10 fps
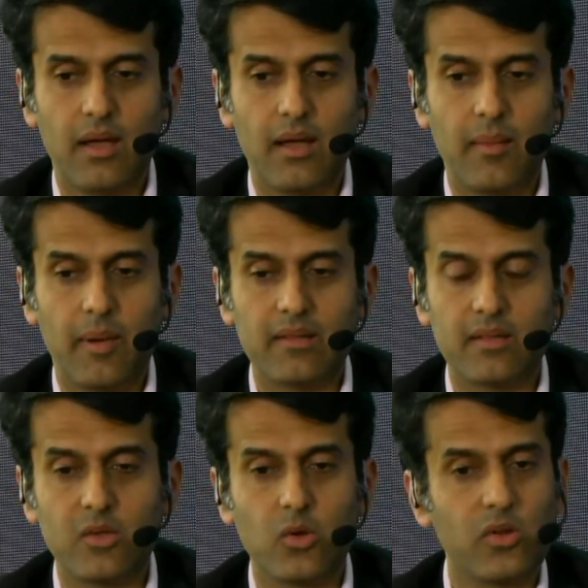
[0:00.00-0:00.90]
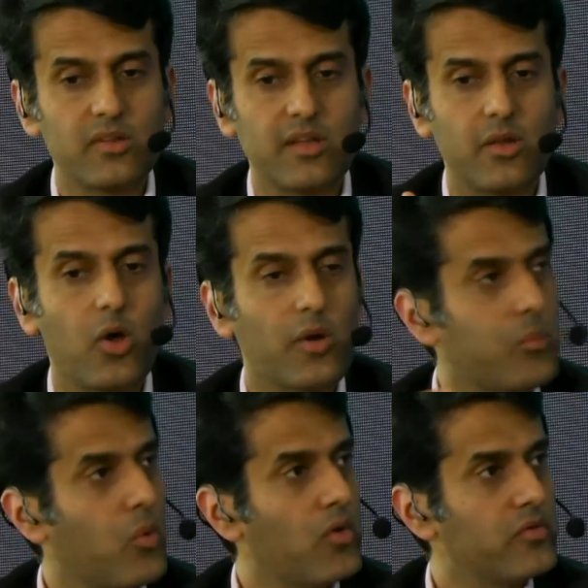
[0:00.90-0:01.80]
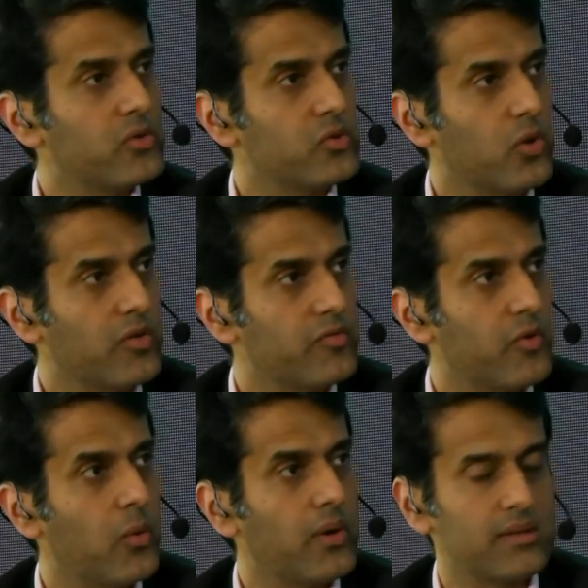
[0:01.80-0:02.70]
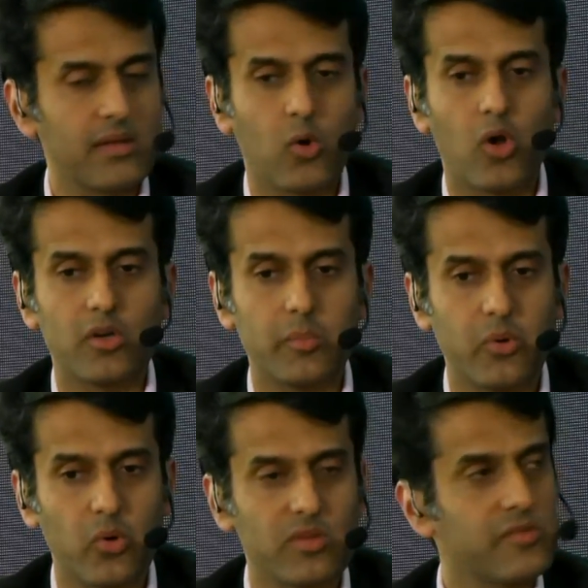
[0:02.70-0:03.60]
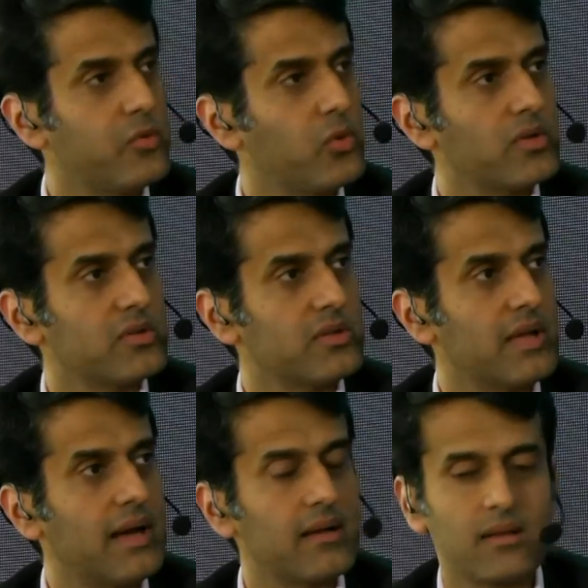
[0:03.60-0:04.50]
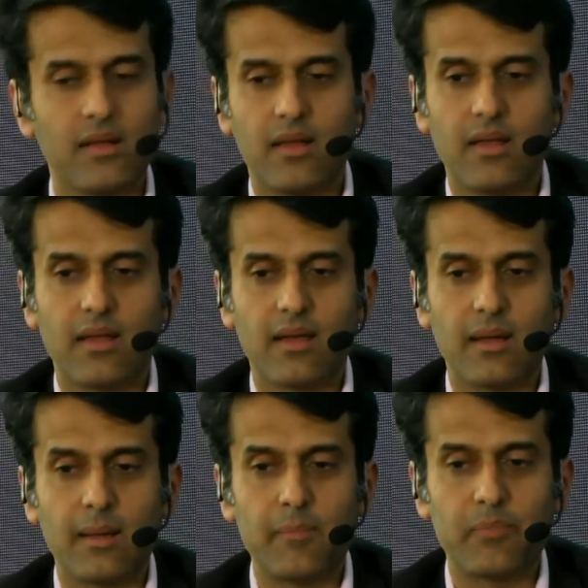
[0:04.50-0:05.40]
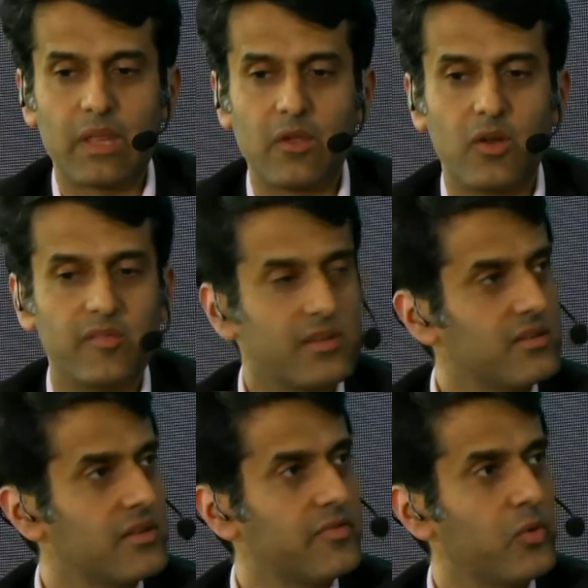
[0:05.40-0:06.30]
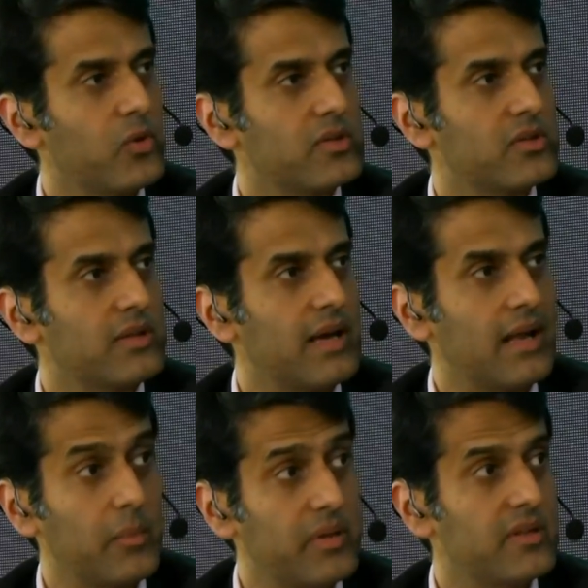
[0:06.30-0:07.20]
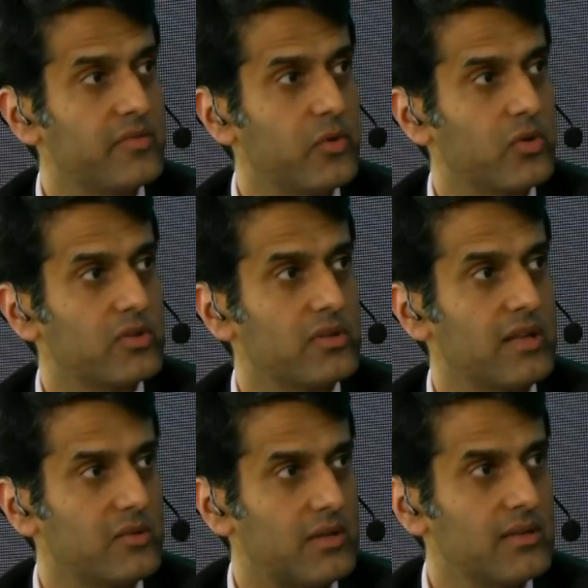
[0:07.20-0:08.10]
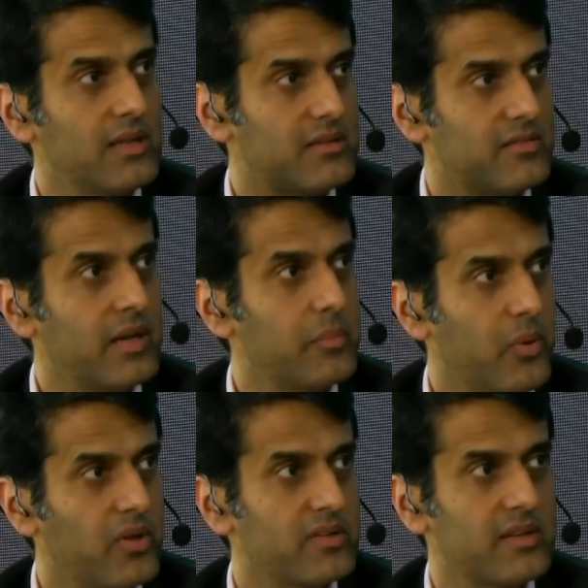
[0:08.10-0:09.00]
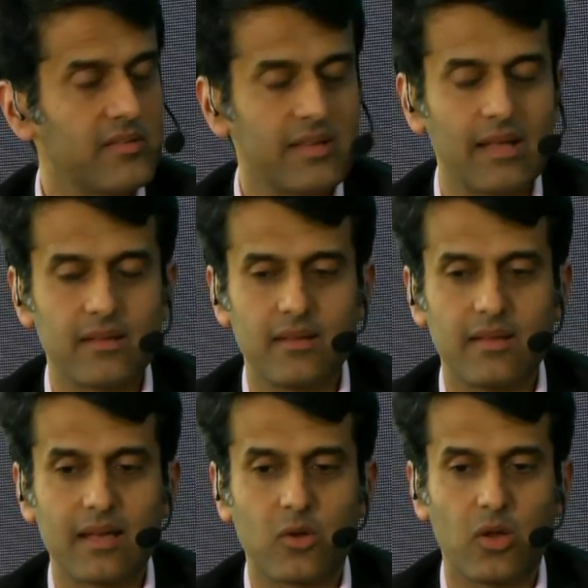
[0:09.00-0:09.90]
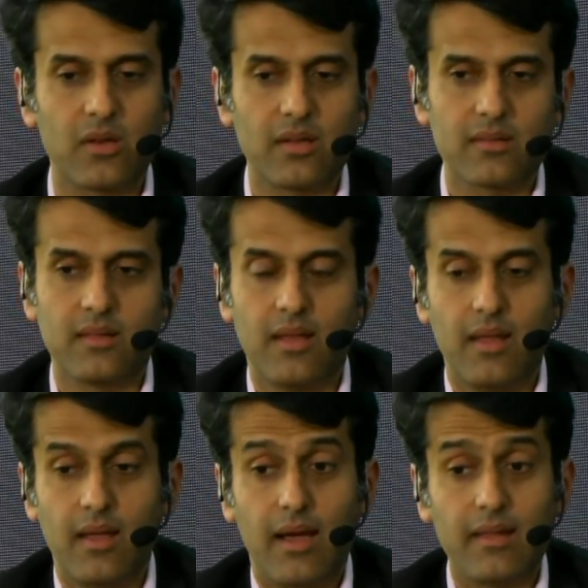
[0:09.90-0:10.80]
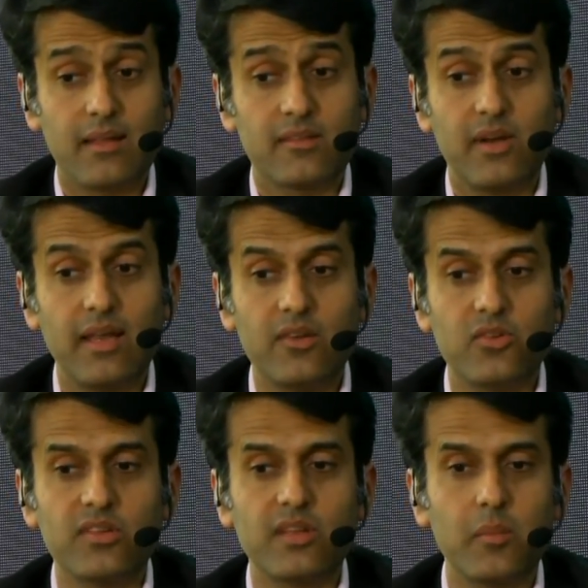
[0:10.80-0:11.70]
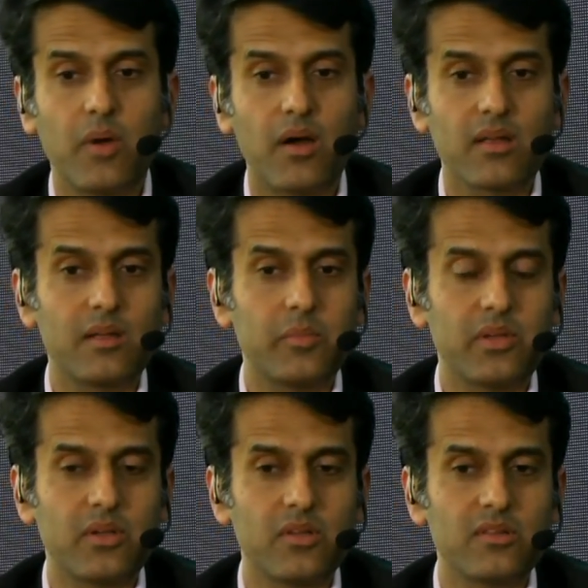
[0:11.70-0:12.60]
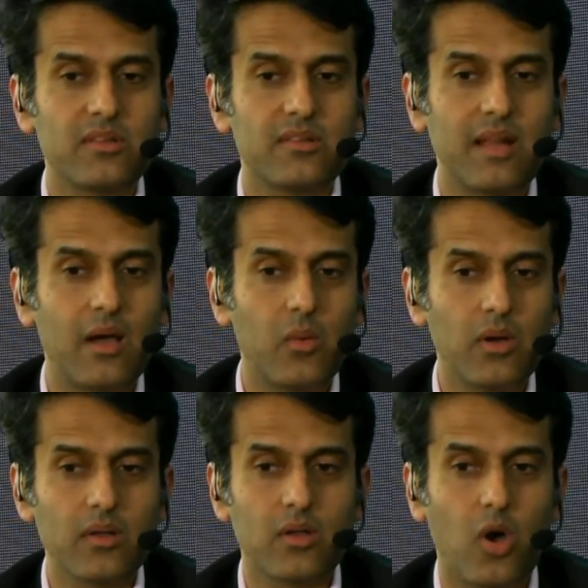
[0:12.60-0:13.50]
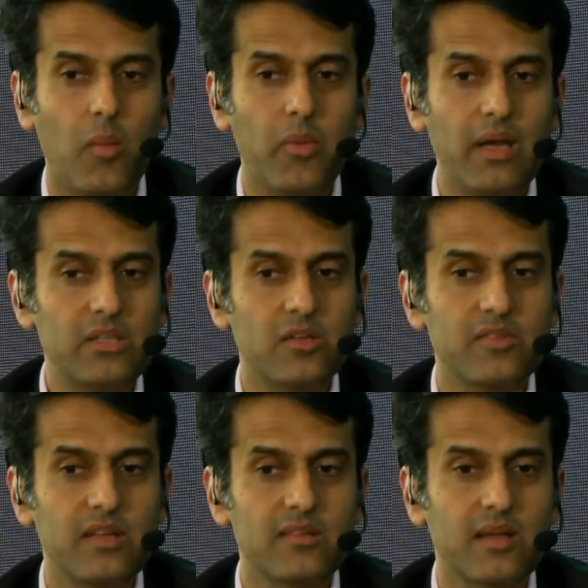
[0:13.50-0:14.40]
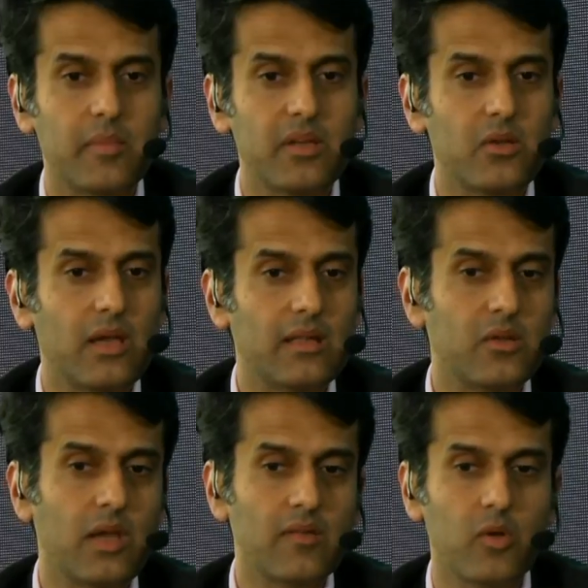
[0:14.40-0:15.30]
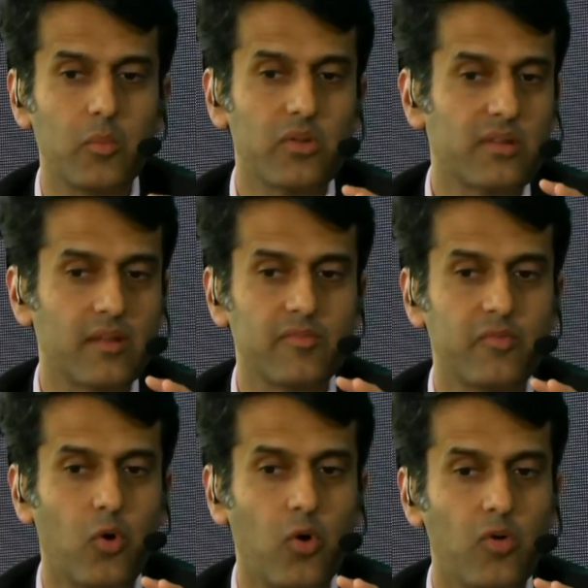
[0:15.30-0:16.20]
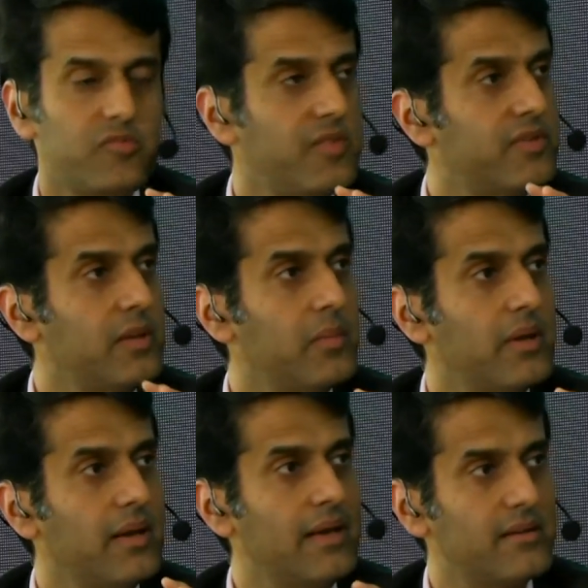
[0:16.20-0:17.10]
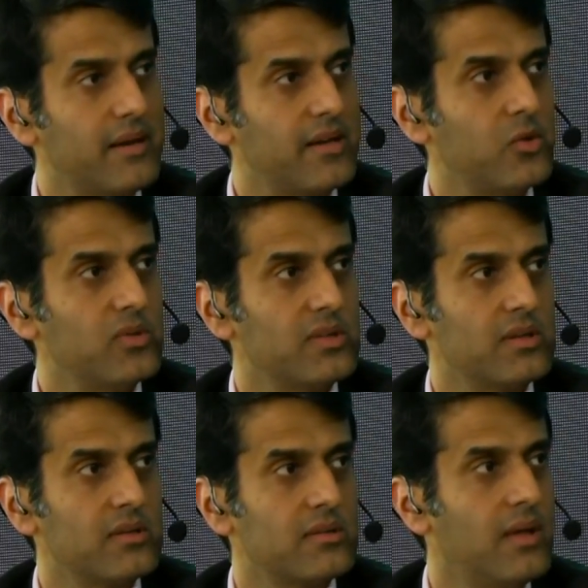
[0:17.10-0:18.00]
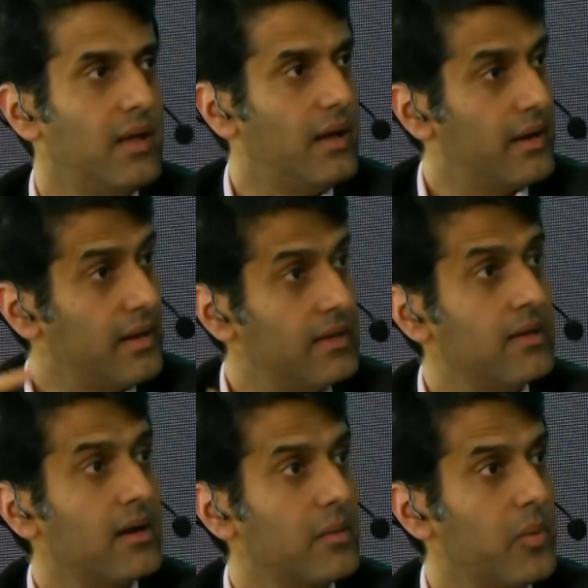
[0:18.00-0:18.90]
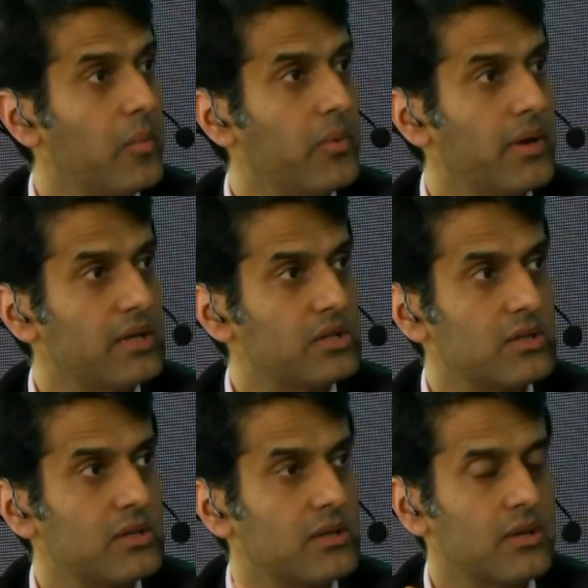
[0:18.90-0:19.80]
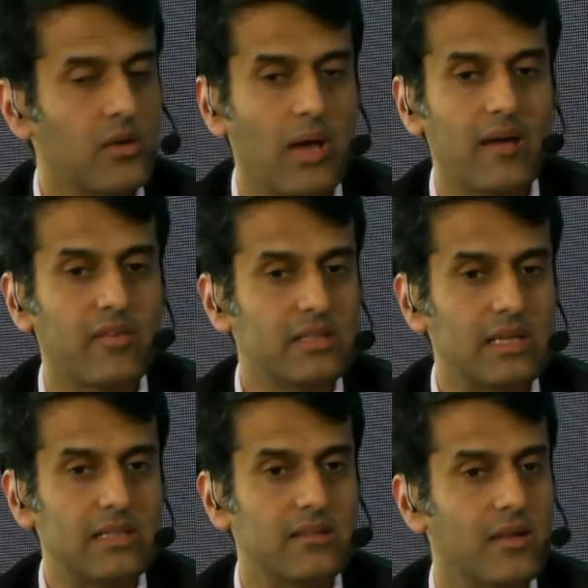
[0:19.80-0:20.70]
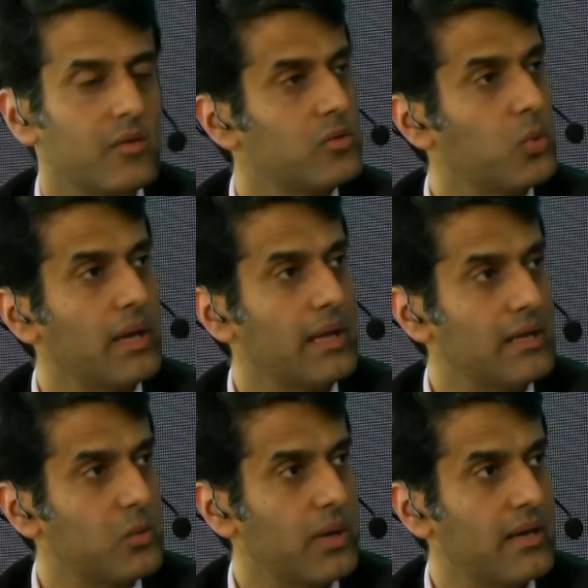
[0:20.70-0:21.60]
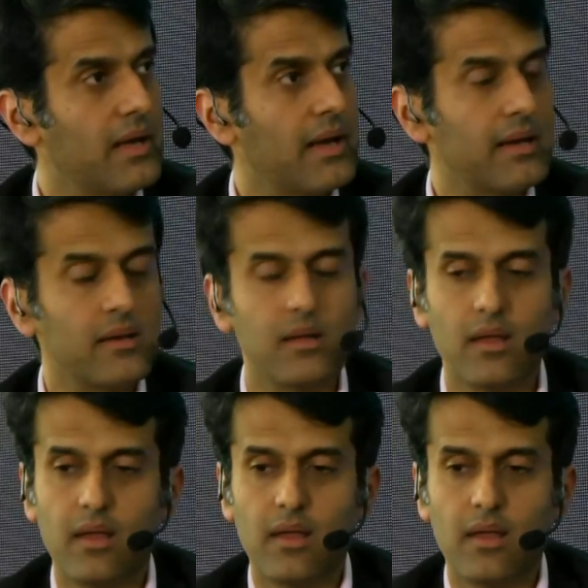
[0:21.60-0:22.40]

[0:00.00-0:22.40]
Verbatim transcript: Uh, I think you're going to see a lot more of those going forward. I think entrepreneurs are focused on that um, you know, investors are focused on that, LPs are focused on that. So I think that's very positive in that, in that context. I think it's really interesting market because it's now a combination of things coming together. You have almost like 450 million internet users, again, young population, you know, average age is about 28, 29.